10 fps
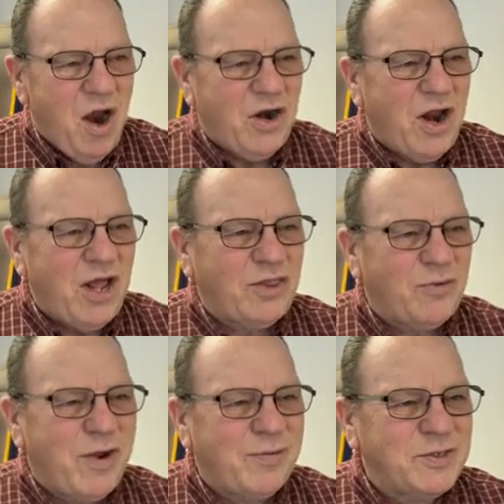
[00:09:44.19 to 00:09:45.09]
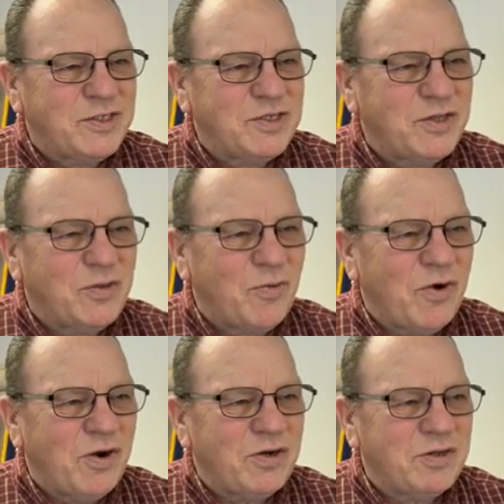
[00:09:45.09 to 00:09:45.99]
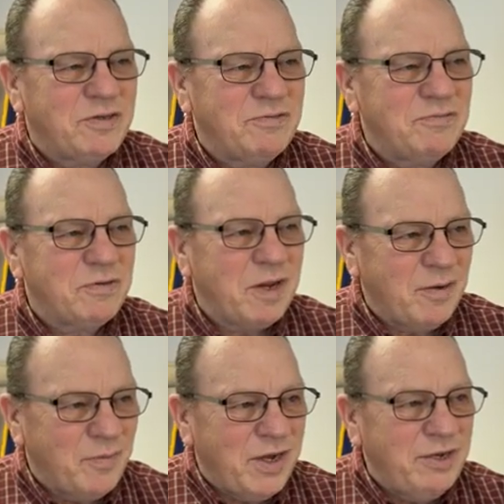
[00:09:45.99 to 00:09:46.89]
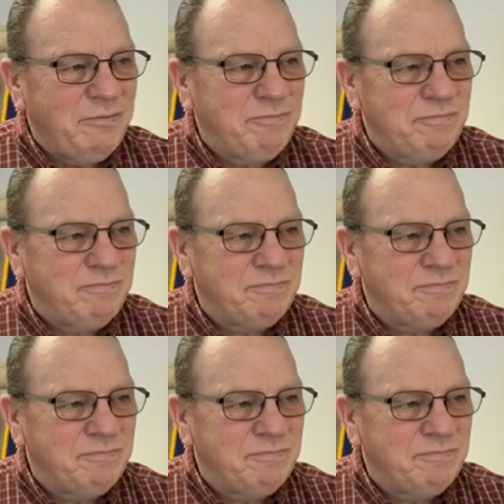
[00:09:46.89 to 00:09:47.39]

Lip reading: are not the weapons of the world. Amen?